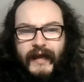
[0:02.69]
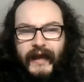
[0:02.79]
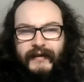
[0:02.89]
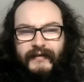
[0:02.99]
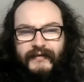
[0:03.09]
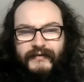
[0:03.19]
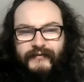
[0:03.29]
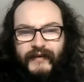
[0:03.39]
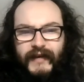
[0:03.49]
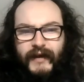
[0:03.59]
and in this
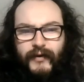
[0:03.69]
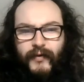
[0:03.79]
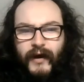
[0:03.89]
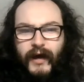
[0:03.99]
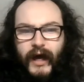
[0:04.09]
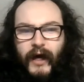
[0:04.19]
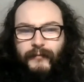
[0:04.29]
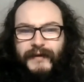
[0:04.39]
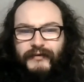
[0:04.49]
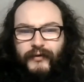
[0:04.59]
video
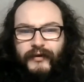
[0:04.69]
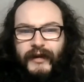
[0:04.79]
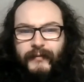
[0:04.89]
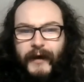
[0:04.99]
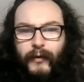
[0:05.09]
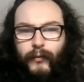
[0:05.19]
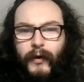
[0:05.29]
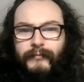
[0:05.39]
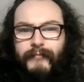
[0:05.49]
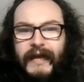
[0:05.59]
I'll be talking about
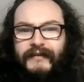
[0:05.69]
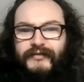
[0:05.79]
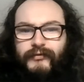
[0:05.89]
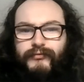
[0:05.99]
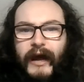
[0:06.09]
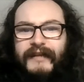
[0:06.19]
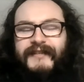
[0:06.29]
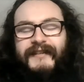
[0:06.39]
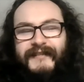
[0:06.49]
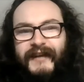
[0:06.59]
what makes a
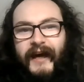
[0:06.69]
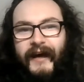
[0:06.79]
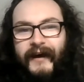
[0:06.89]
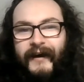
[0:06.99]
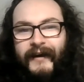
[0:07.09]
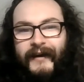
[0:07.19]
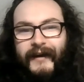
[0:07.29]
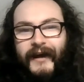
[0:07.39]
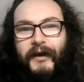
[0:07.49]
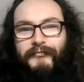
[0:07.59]
rising star
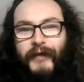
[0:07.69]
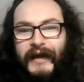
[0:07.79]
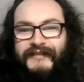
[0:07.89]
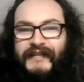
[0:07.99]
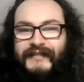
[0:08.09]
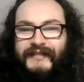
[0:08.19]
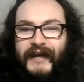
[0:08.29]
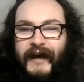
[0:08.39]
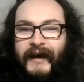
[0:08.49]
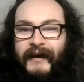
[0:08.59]
a rising
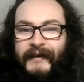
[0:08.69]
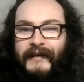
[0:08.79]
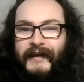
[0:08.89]
star,